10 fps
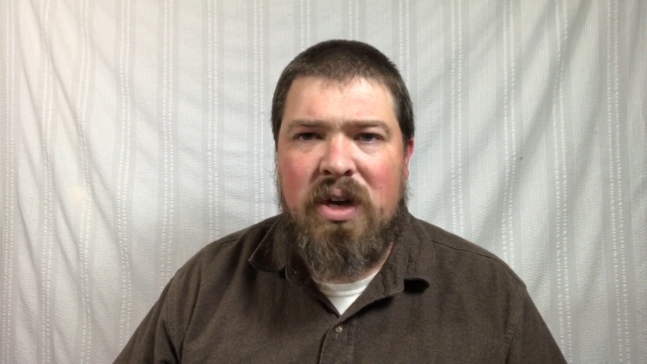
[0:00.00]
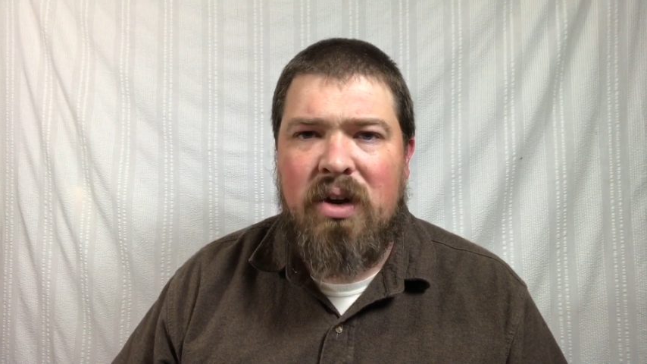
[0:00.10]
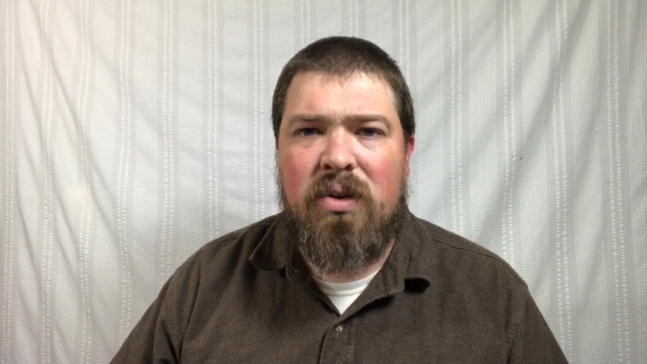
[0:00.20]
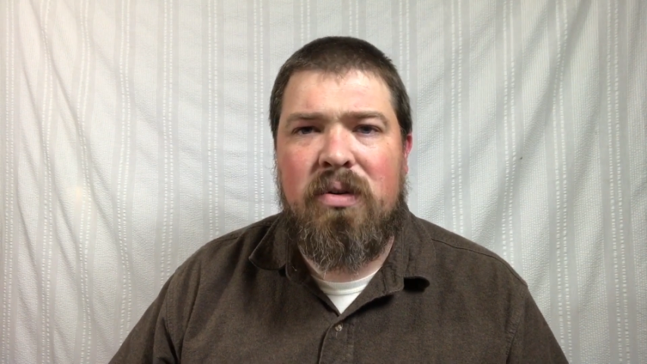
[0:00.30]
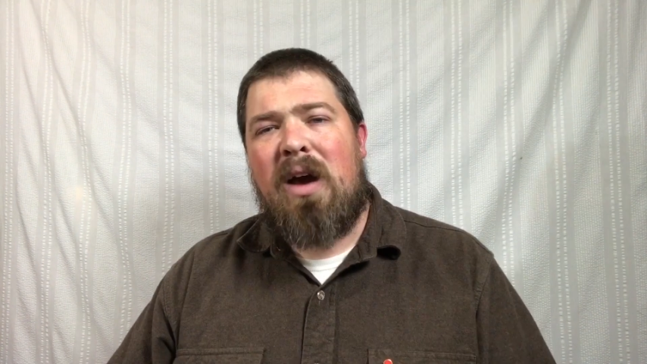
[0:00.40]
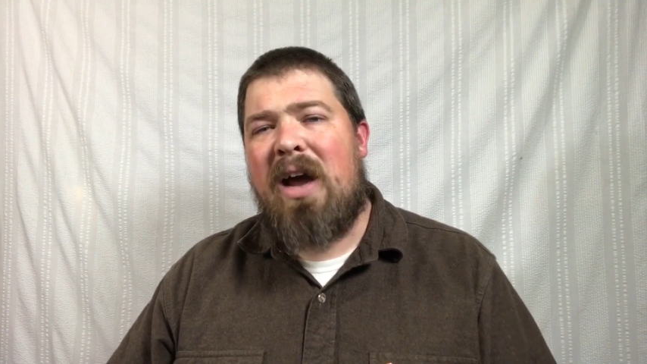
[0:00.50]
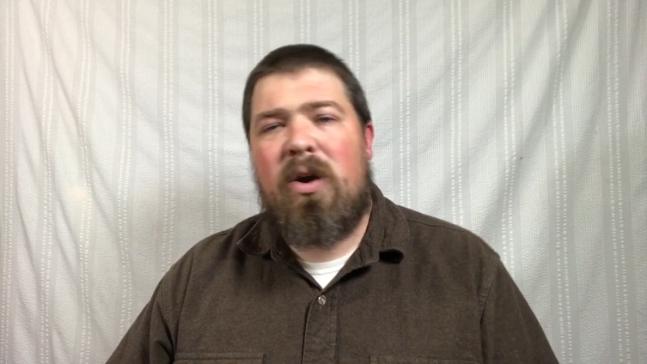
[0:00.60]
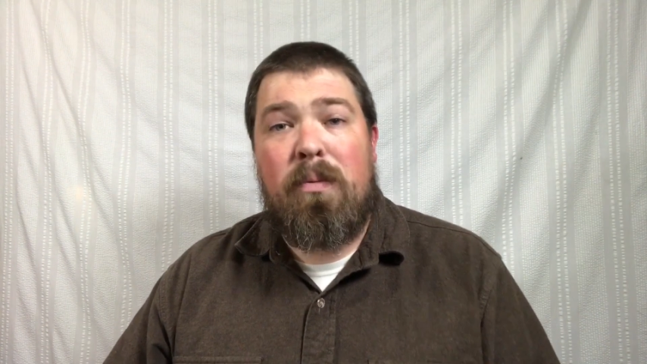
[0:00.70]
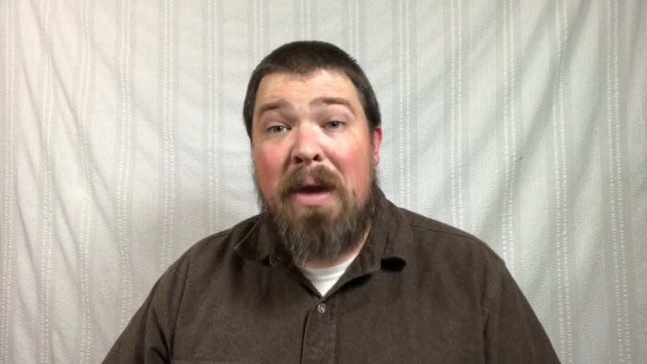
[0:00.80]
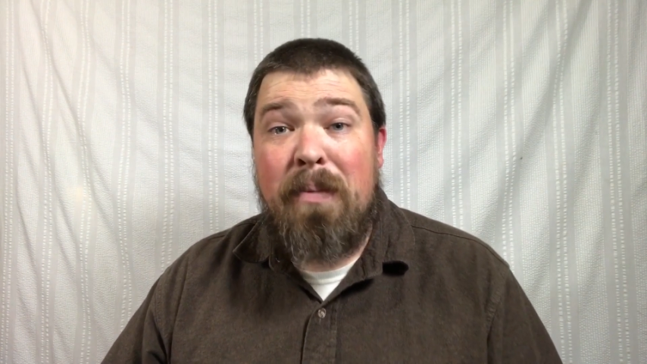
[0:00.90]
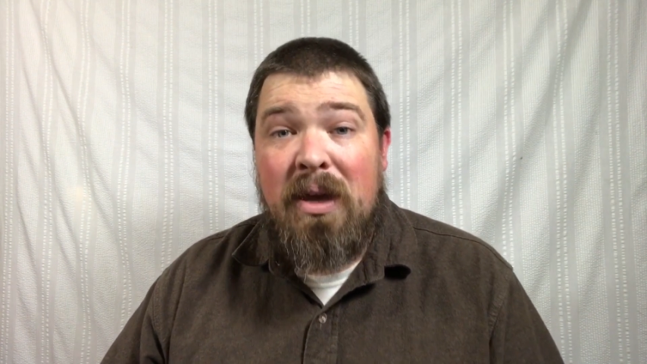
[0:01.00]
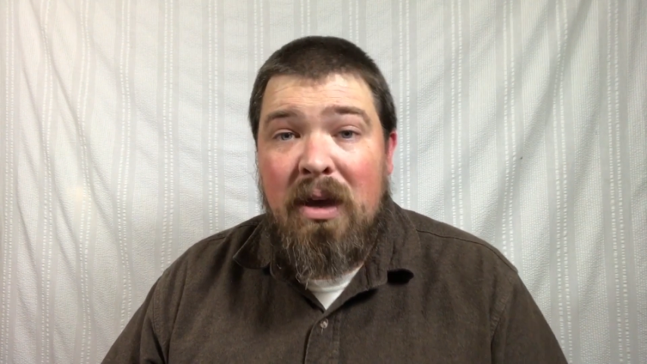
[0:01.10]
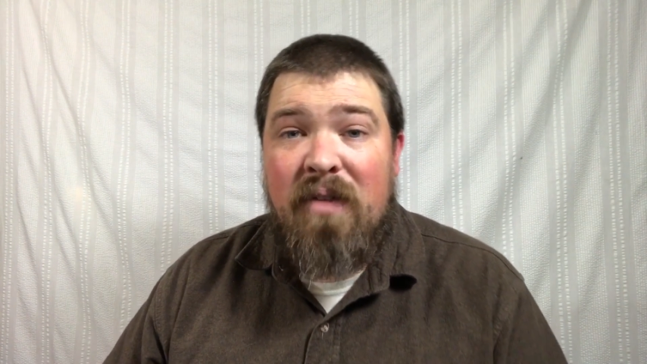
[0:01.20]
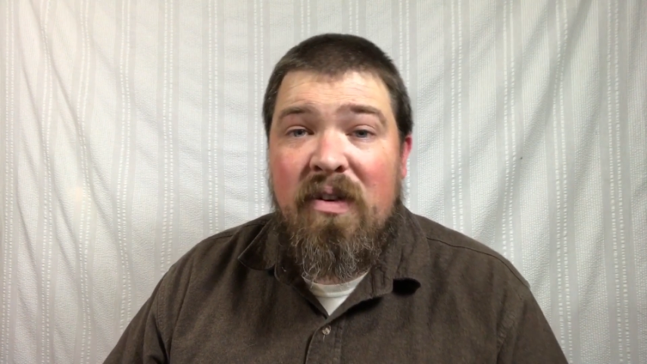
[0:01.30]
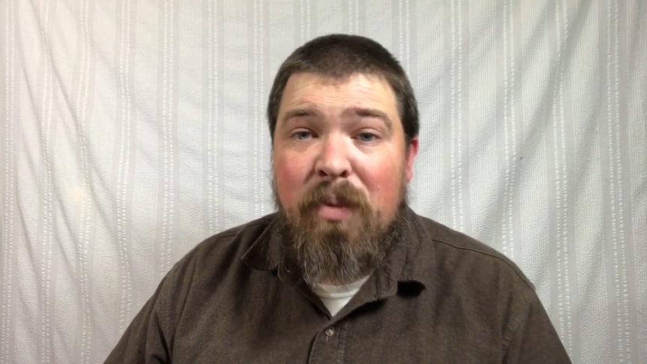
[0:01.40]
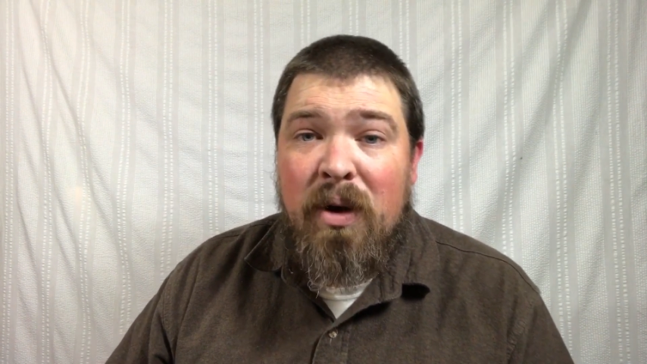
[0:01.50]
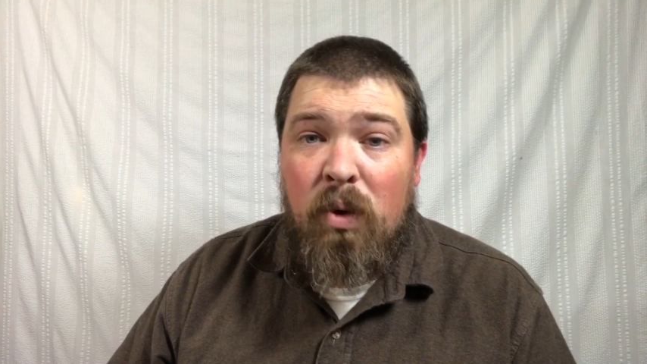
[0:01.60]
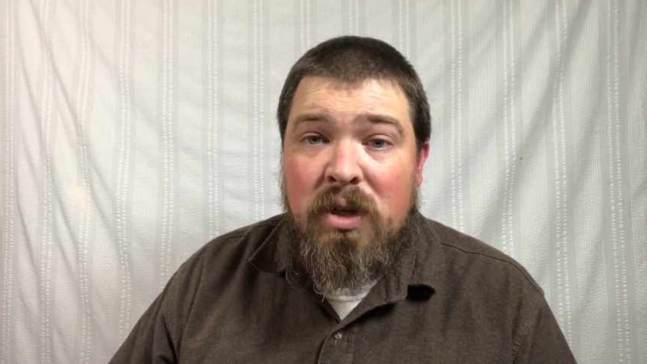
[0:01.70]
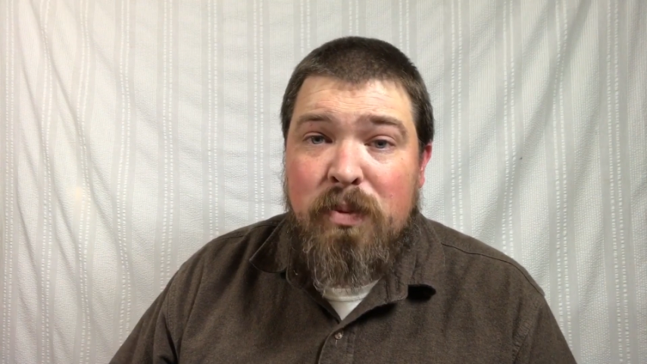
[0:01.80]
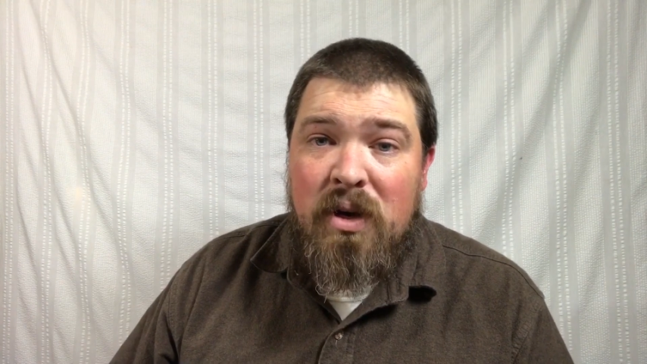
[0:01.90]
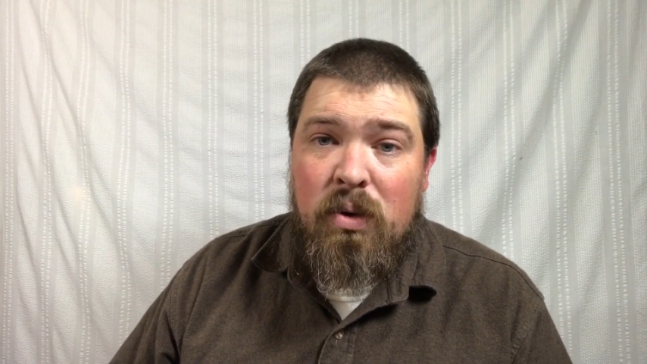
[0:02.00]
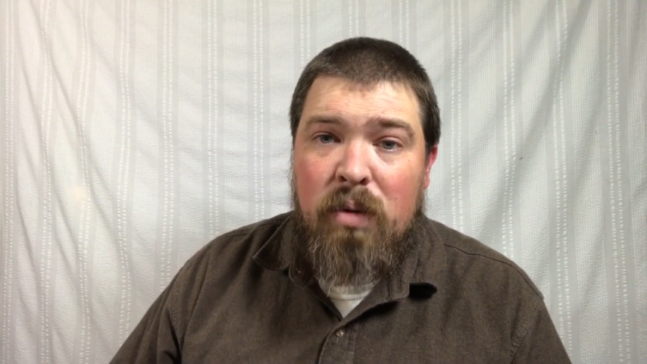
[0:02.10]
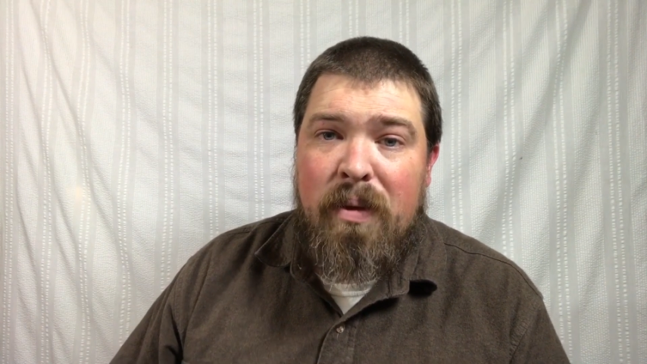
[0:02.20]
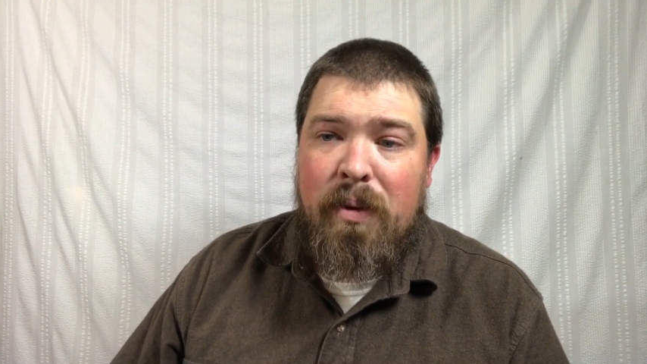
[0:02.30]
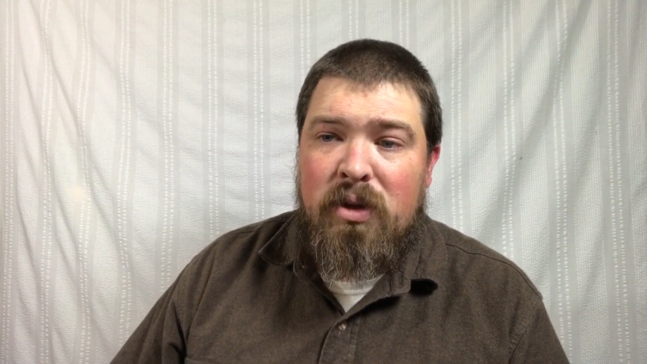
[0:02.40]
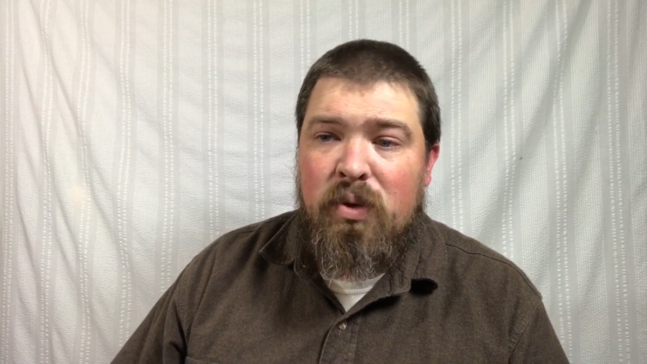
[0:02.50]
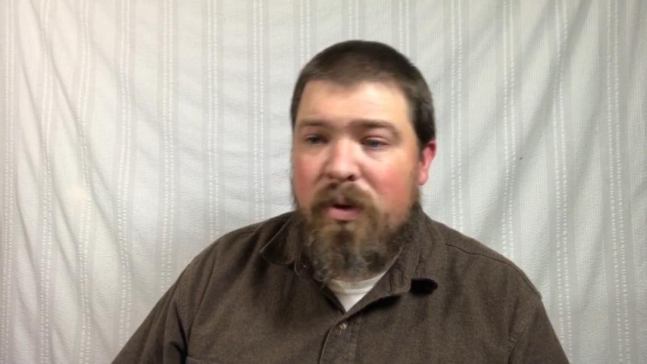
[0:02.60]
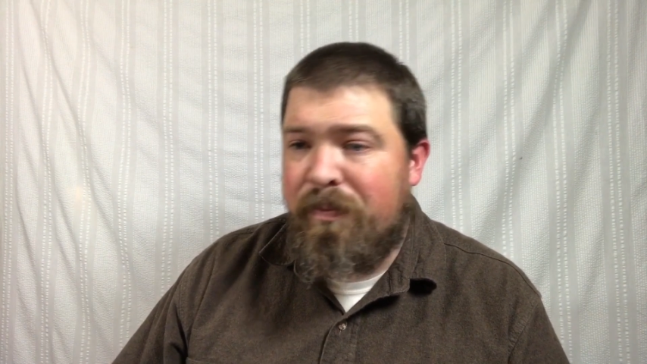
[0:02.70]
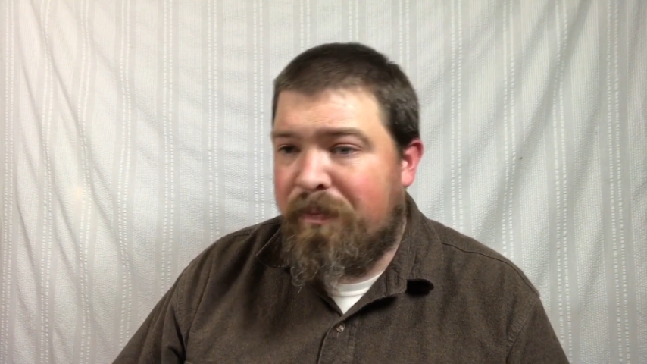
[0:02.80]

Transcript: I don't know, maybe. If everybody wants me to do one, maybe I'll do one.